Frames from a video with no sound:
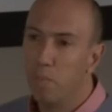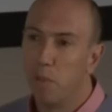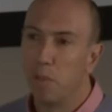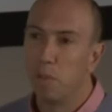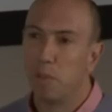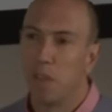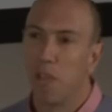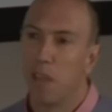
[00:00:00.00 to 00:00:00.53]
put
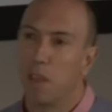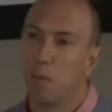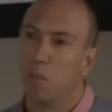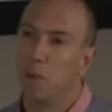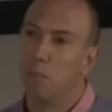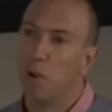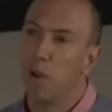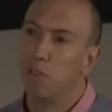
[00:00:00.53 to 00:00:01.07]
them together,
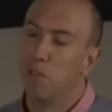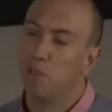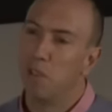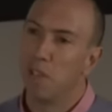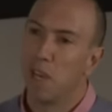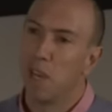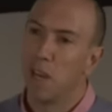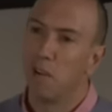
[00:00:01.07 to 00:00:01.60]
but most of the
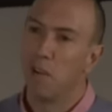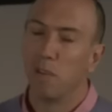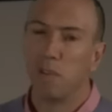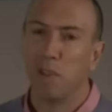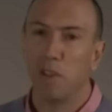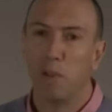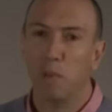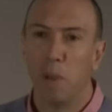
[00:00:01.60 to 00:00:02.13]
data I'll
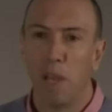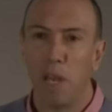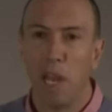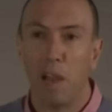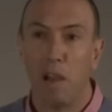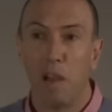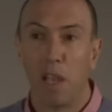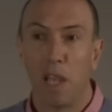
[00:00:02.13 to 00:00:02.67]
tell you about
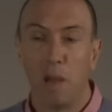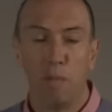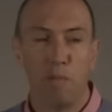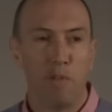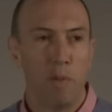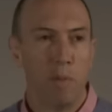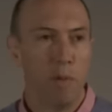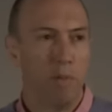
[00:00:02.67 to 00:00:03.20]
now come
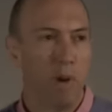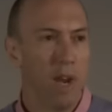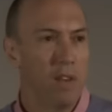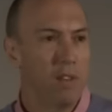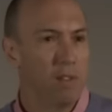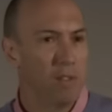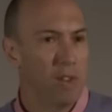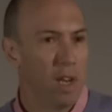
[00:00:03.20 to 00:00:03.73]
from a
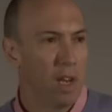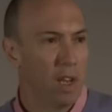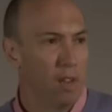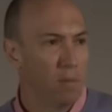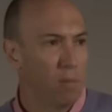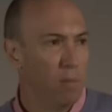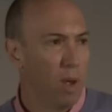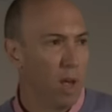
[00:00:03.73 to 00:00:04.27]
range of
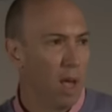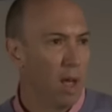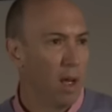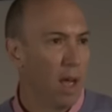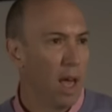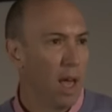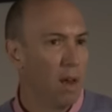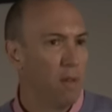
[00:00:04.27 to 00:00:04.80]
studies
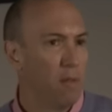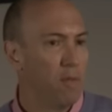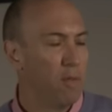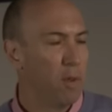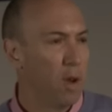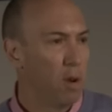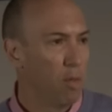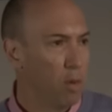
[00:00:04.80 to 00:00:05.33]
out of
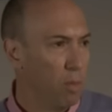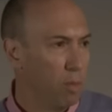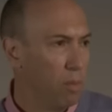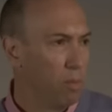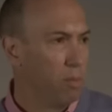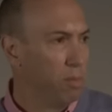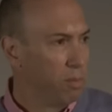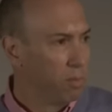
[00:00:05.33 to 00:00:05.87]
a group
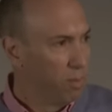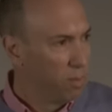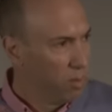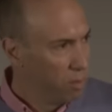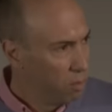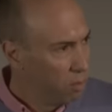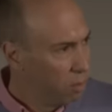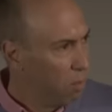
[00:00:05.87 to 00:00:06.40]

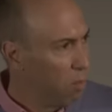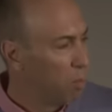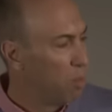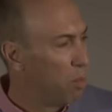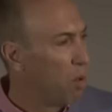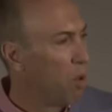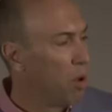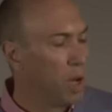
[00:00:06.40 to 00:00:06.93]

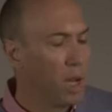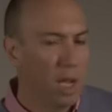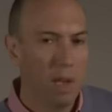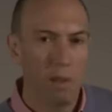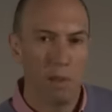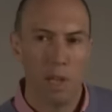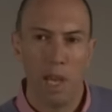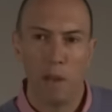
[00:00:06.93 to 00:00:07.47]

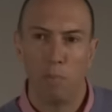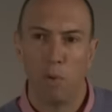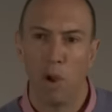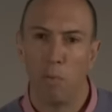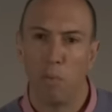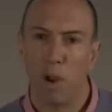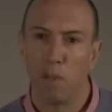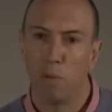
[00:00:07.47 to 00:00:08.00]
broadly led by
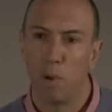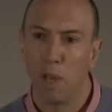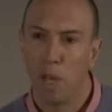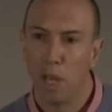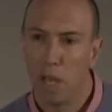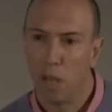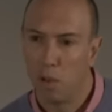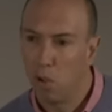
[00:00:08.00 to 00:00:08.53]
Braithwaite and